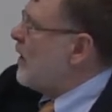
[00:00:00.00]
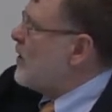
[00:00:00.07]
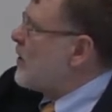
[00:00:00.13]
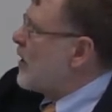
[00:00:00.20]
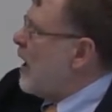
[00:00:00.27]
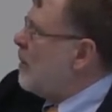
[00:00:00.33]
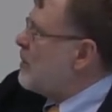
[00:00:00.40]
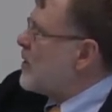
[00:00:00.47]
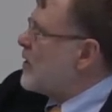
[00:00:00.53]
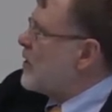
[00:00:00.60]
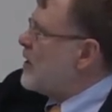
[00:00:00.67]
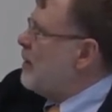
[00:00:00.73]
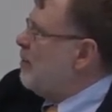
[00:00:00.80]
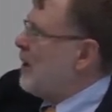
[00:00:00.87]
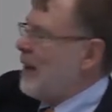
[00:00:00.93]
this comes to
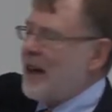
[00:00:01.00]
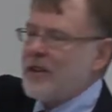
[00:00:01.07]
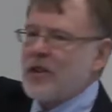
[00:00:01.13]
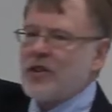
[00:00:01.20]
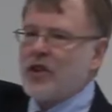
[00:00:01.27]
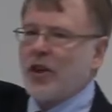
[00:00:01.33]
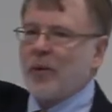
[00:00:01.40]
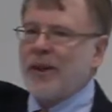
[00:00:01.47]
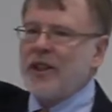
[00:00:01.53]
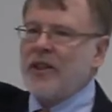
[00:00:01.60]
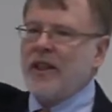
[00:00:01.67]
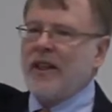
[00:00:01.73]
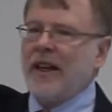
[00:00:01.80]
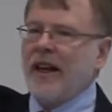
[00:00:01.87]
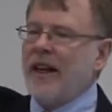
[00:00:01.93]
symbolize is you're
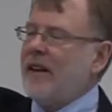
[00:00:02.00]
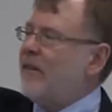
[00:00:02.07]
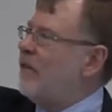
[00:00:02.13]
reaching a